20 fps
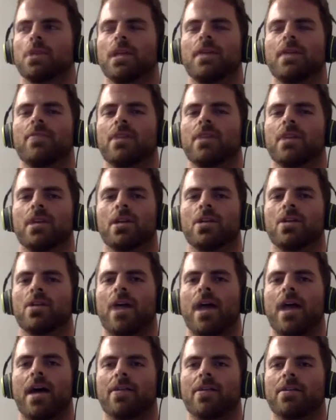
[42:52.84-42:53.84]
believing in
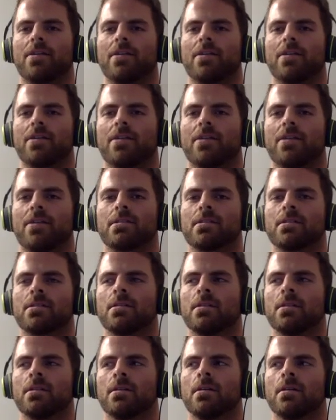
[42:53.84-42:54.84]
your
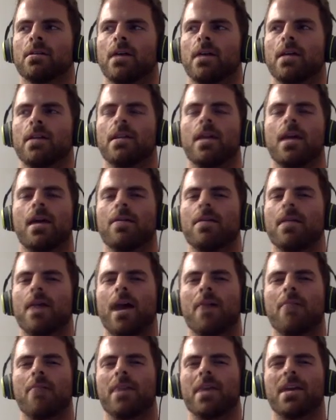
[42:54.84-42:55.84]
athletes, and
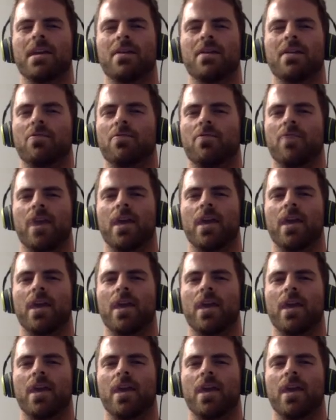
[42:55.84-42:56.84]
not making it fake.
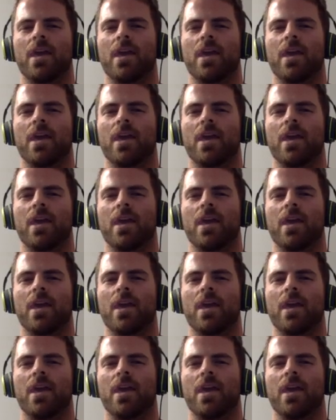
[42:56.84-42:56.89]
